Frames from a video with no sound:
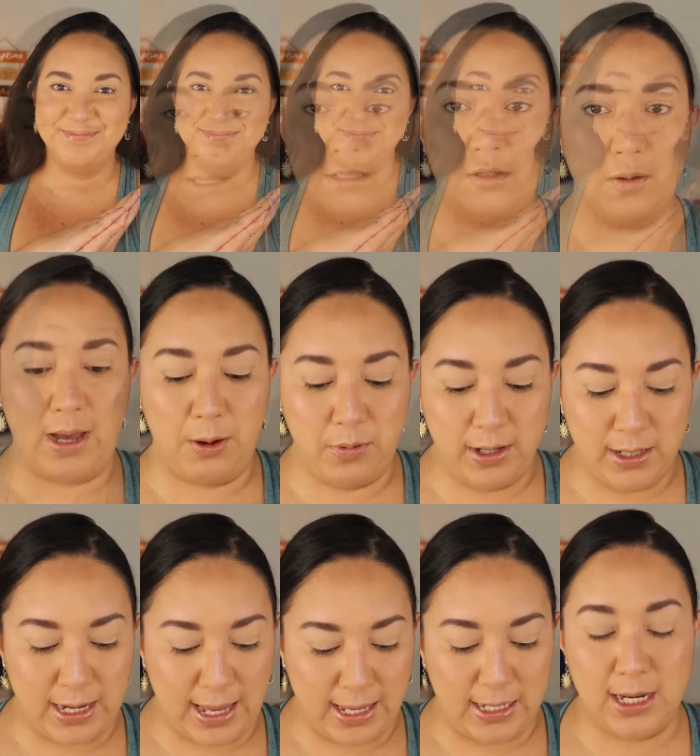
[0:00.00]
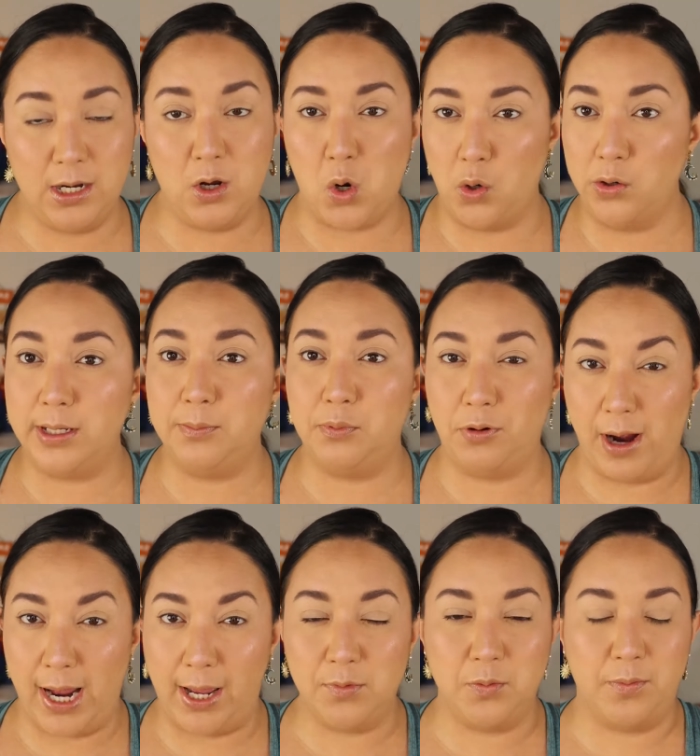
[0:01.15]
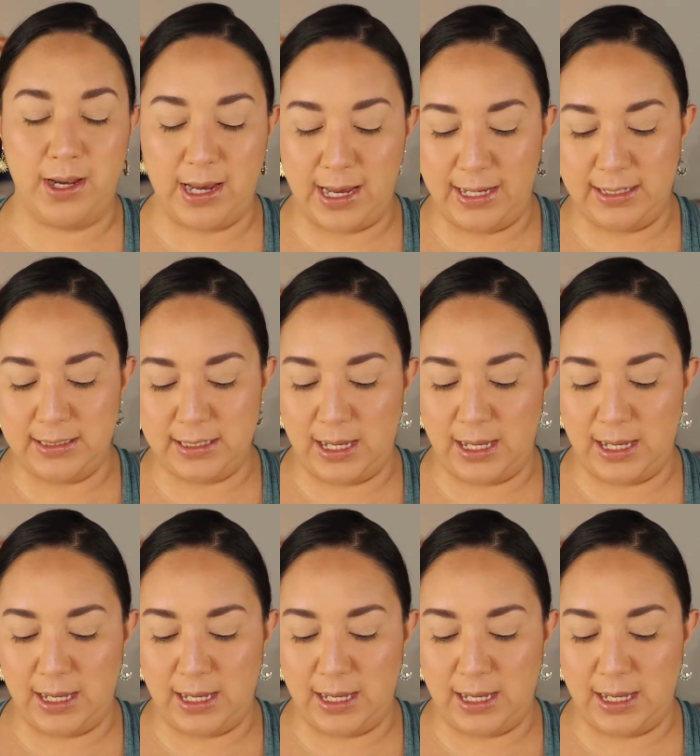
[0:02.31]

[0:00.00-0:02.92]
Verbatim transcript: So I went ahead and already primed my eyes.